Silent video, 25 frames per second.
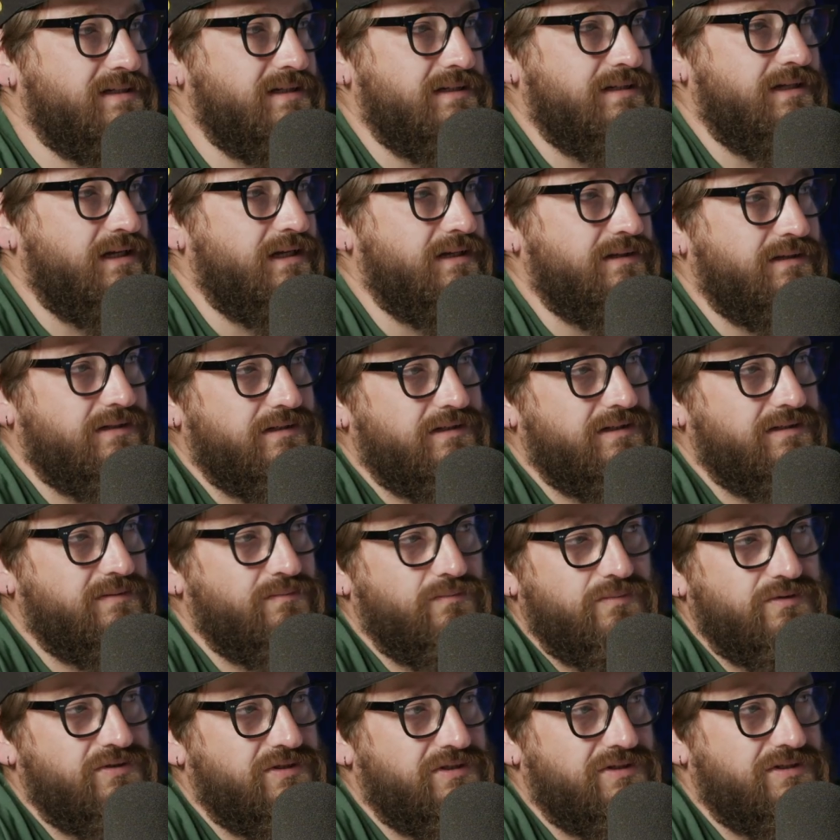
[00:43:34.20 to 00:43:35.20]
in there that it
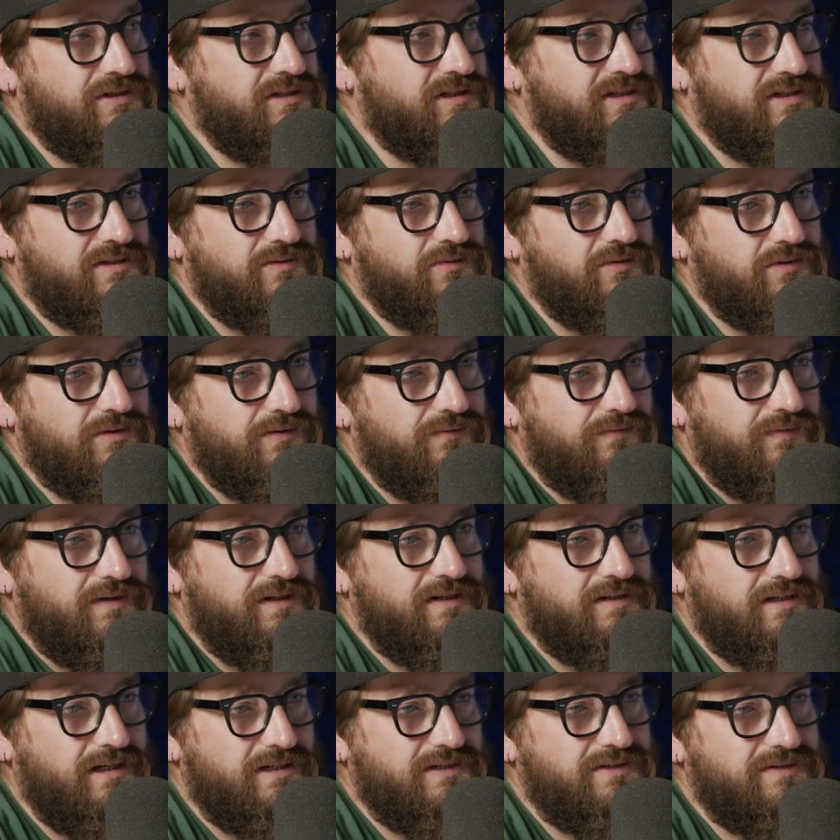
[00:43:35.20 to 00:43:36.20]
was just yeah, it was nothing.
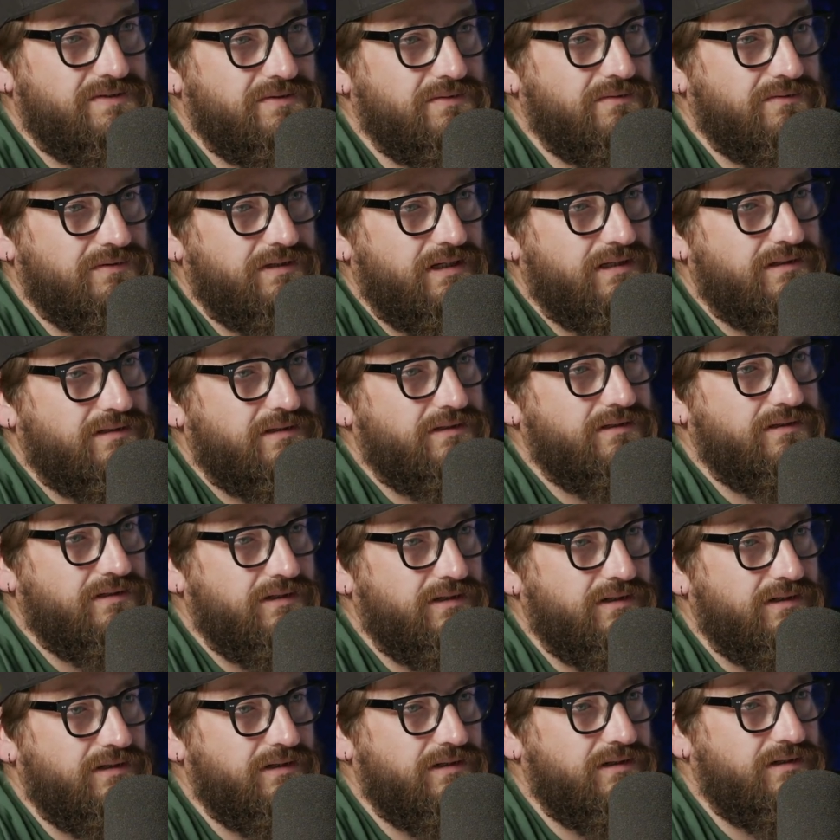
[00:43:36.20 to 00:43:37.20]
It was just train nothing. yards.
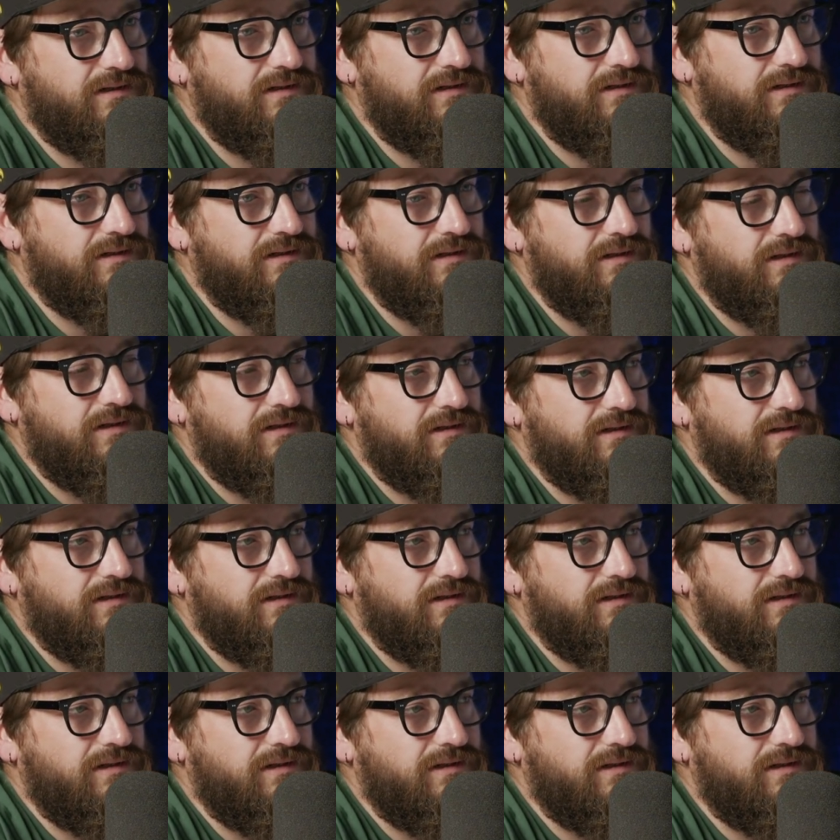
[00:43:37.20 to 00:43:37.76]
Yeah, yeah, and